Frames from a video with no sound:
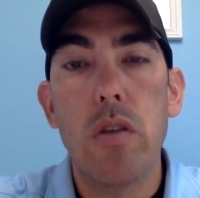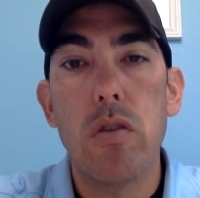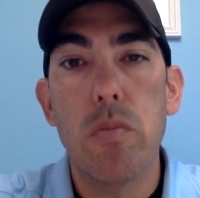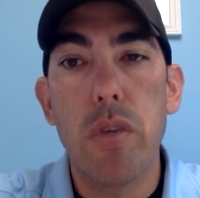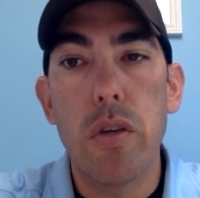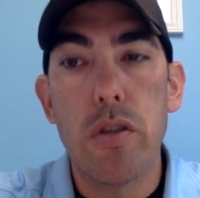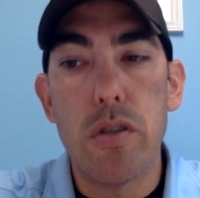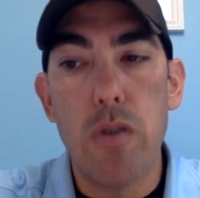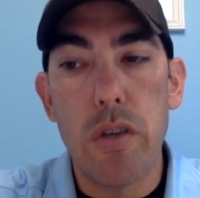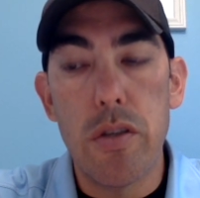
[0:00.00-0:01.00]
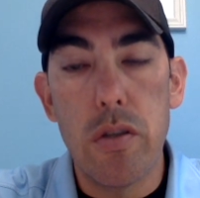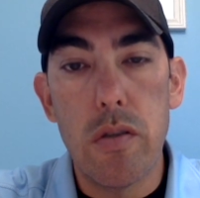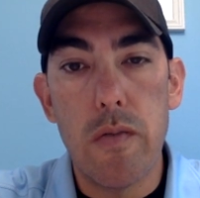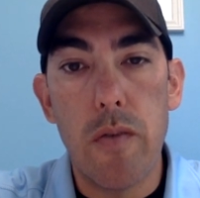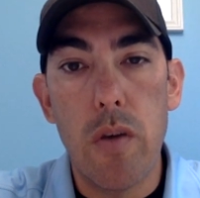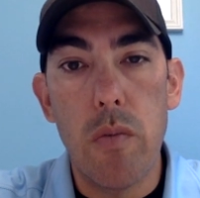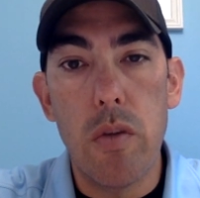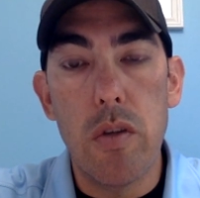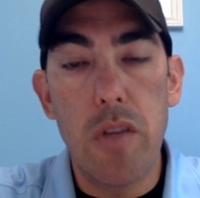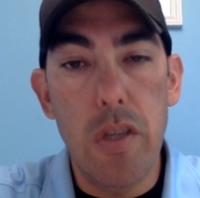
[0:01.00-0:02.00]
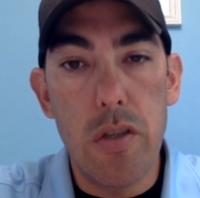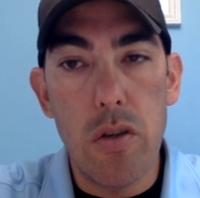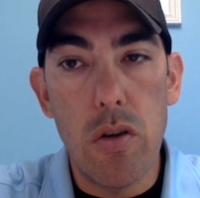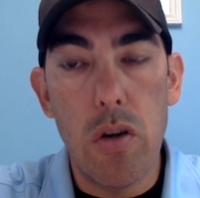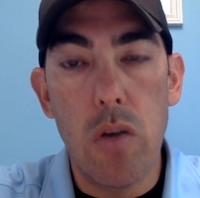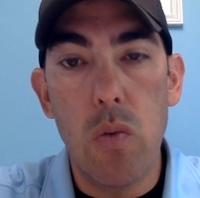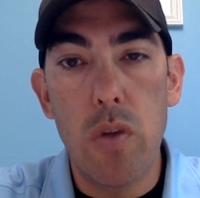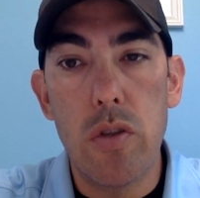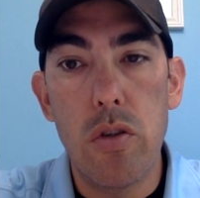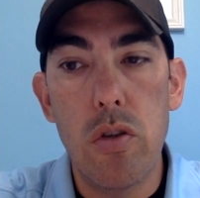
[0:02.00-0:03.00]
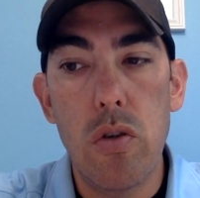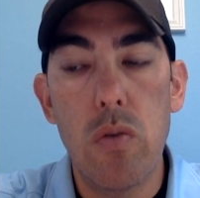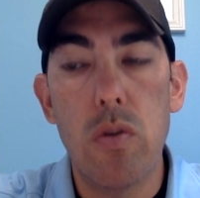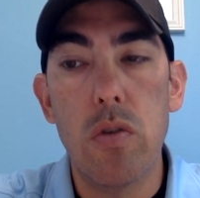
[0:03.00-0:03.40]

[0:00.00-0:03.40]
There'll be instructions from the teacher on what to do.